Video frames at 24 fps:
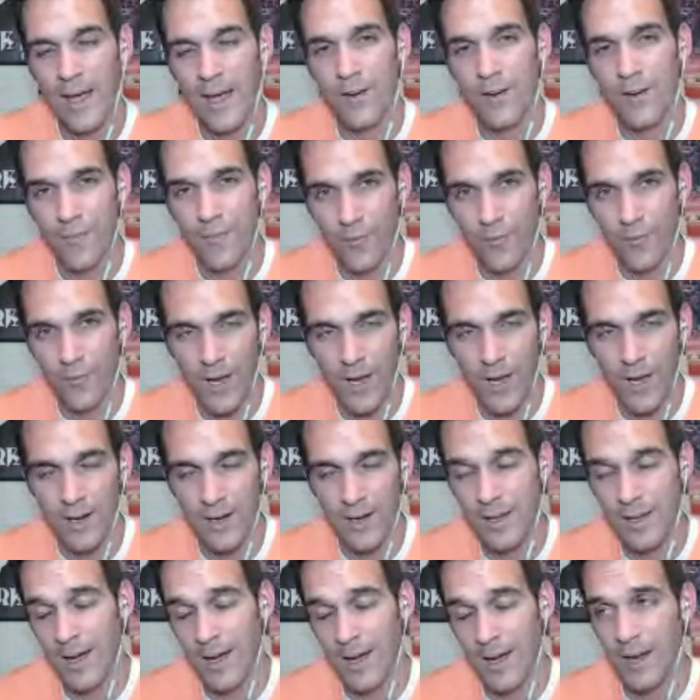had a friend, a
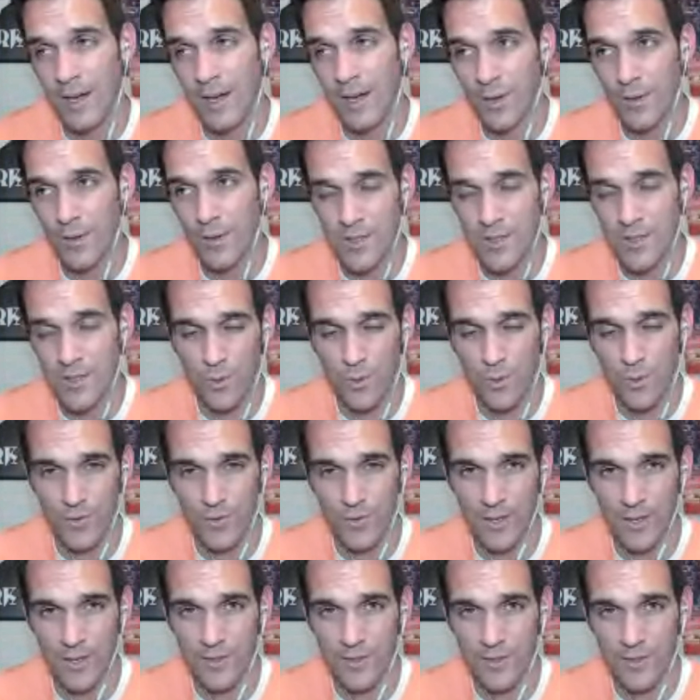guy I knew that's worked
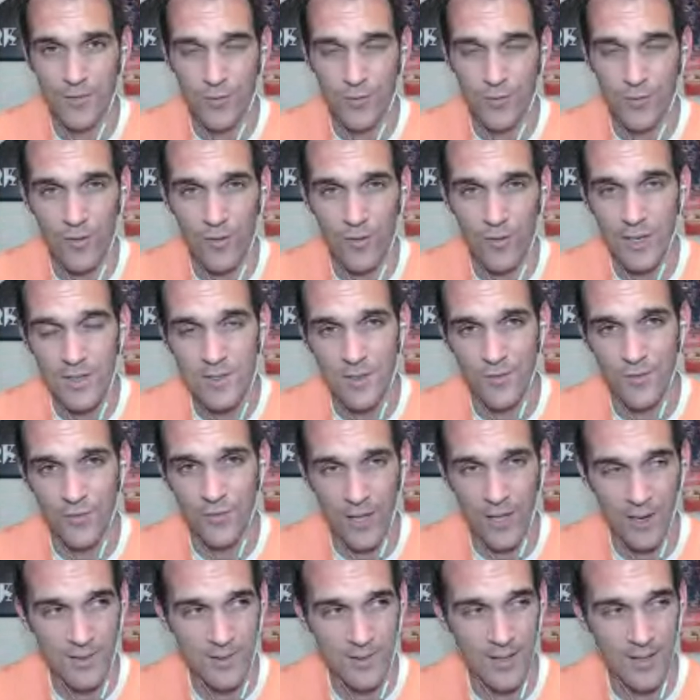for Delta forever. He was a
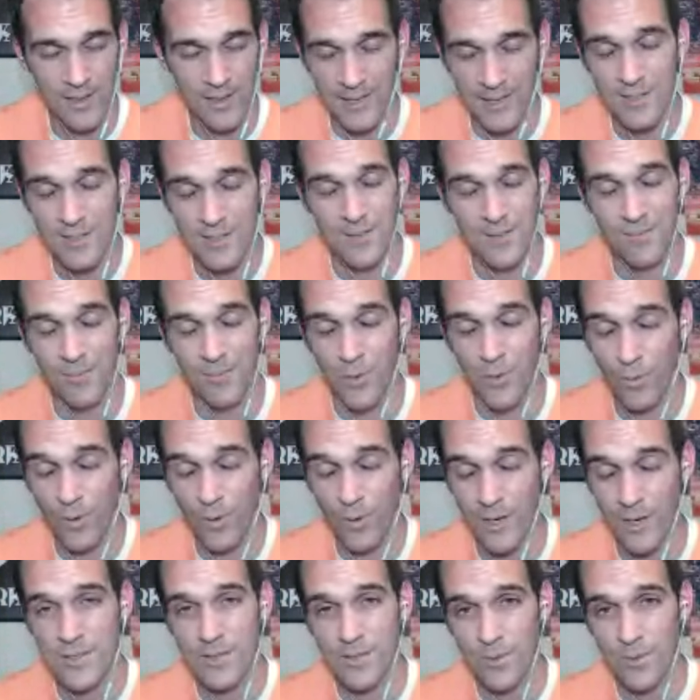flight attendant. He had some
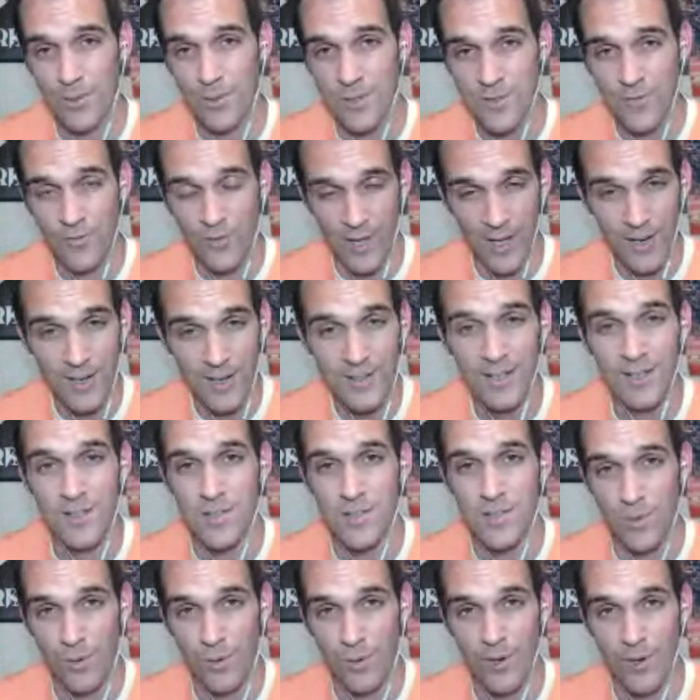great stories. Flight attendant
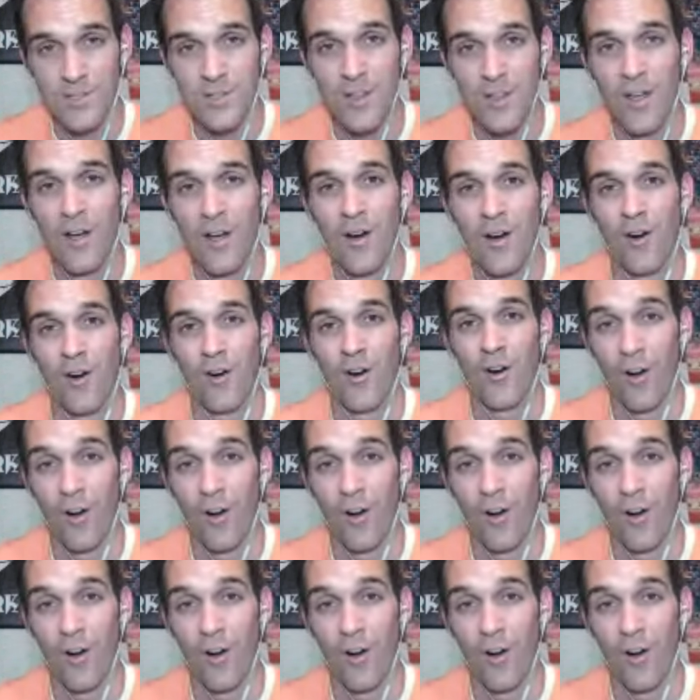stories are